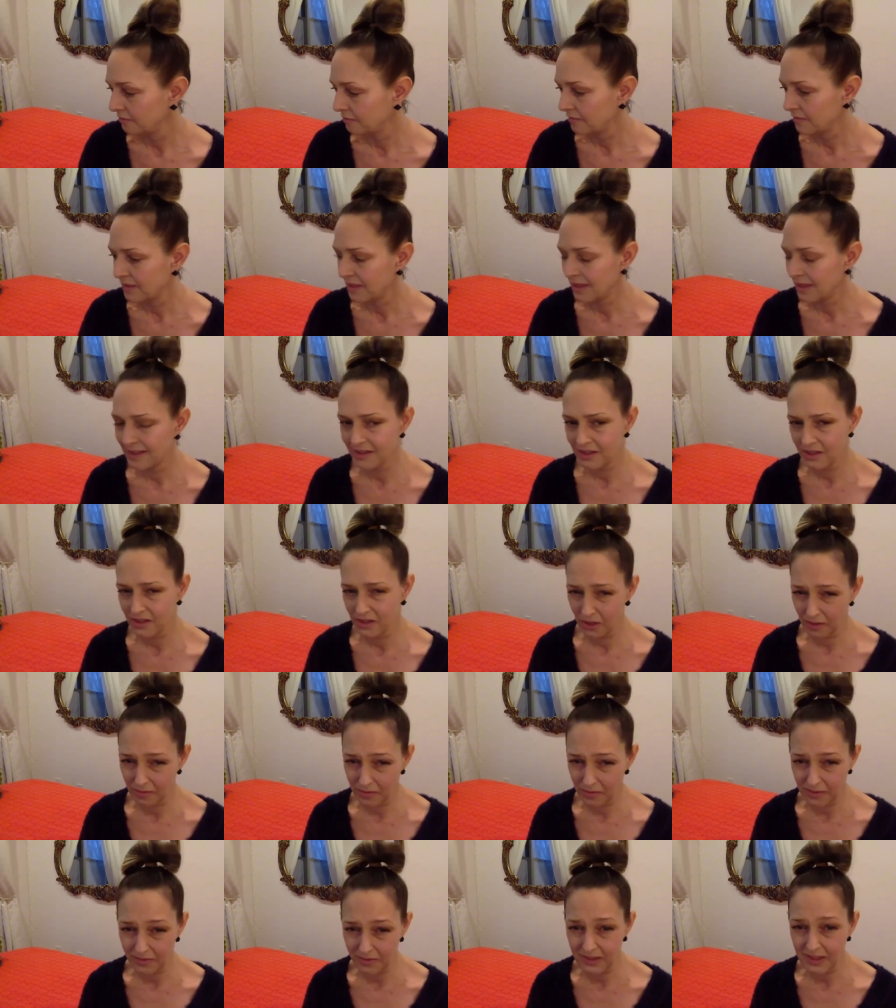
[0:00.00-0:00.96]
In
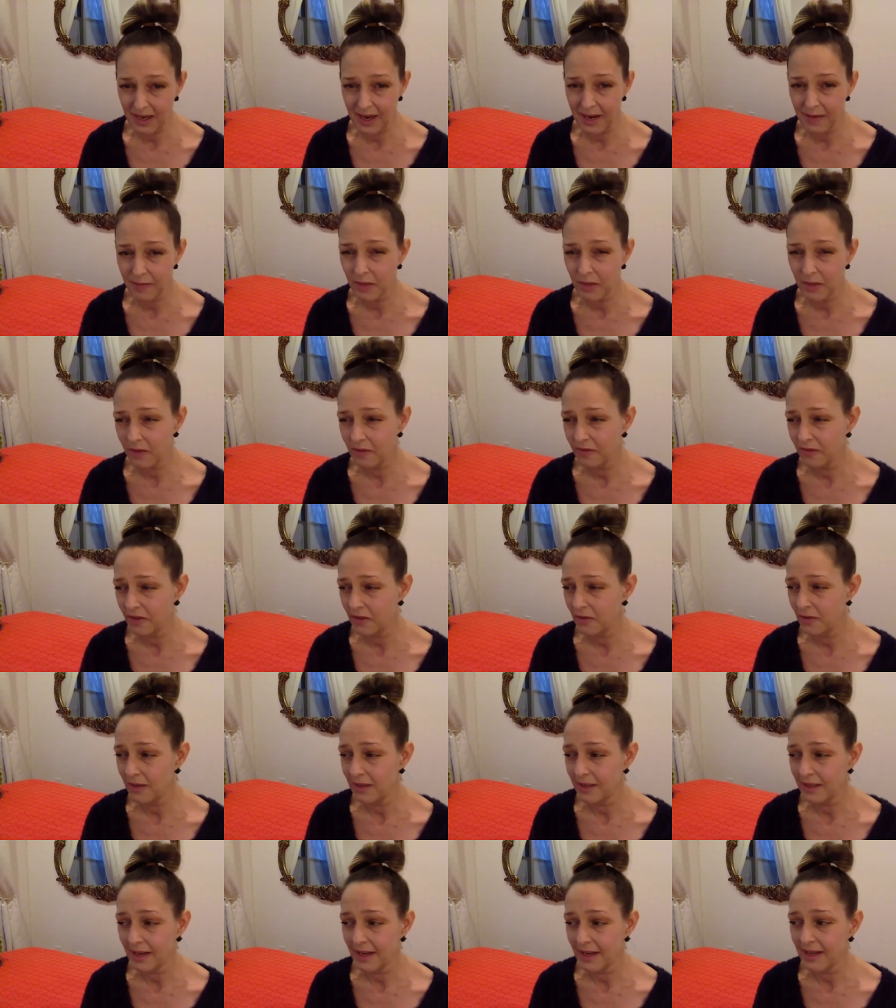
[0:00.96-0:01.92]
terms of time curfew
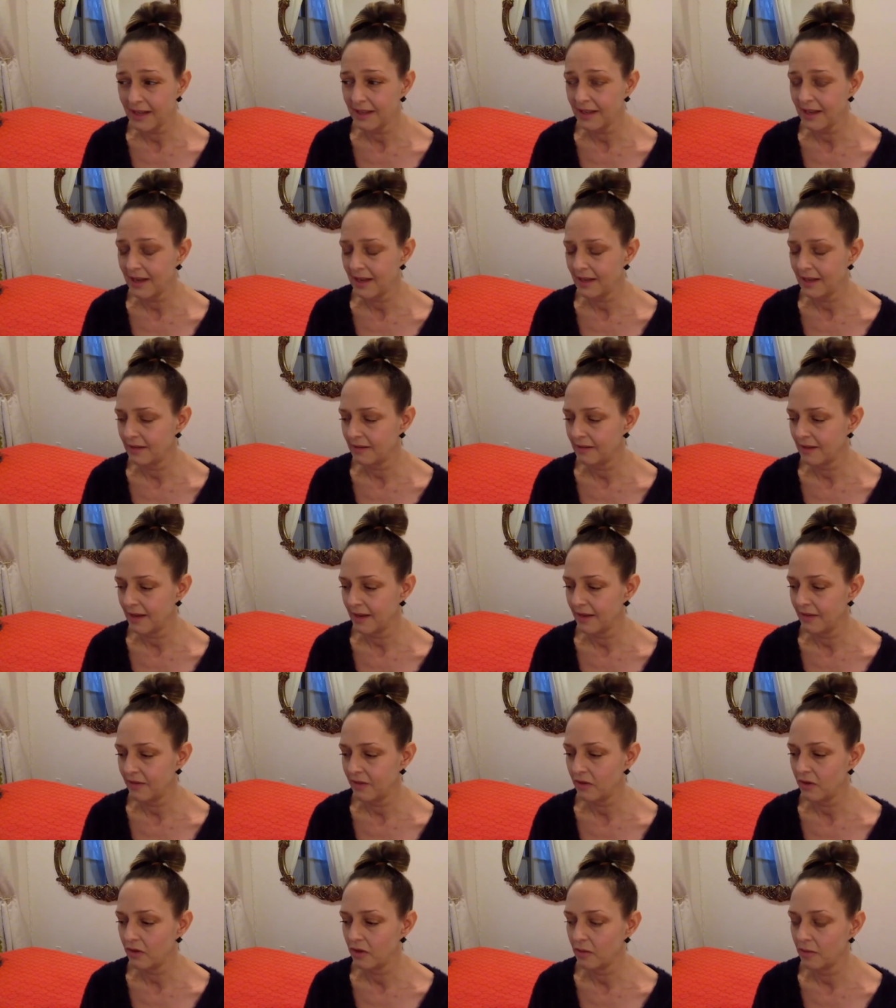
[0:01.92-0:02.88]
at night, I
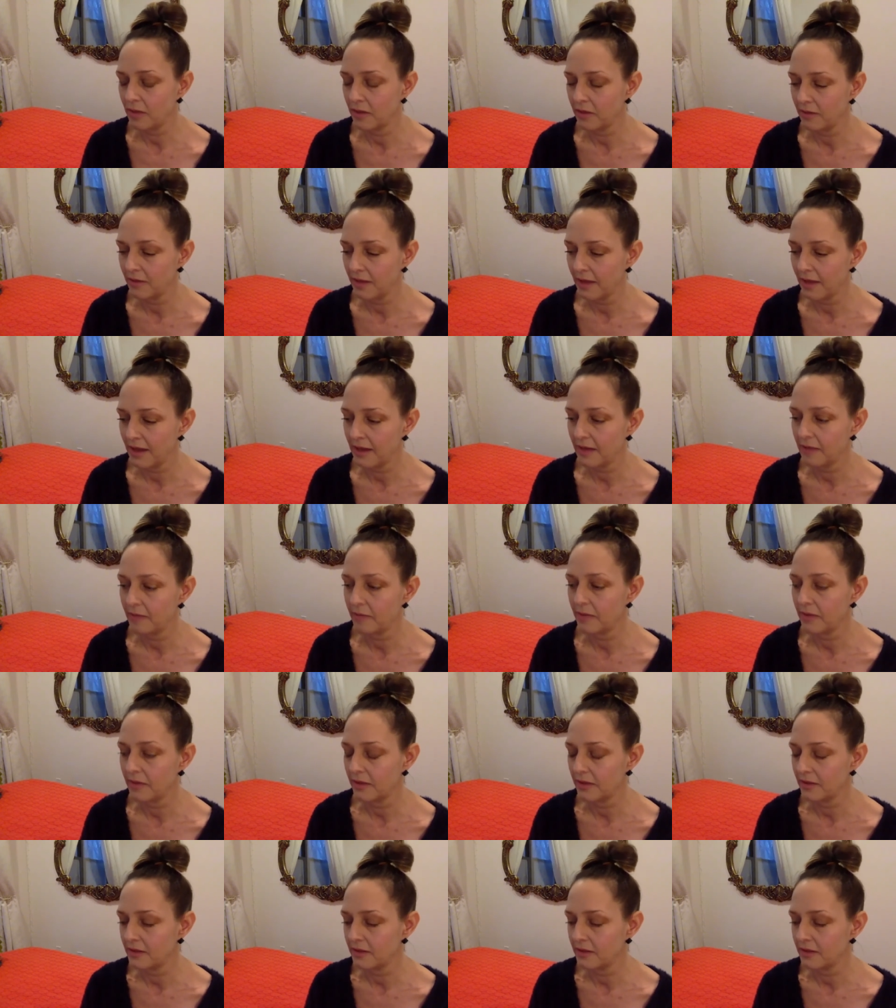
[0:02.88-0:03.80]
haven't heard about that, but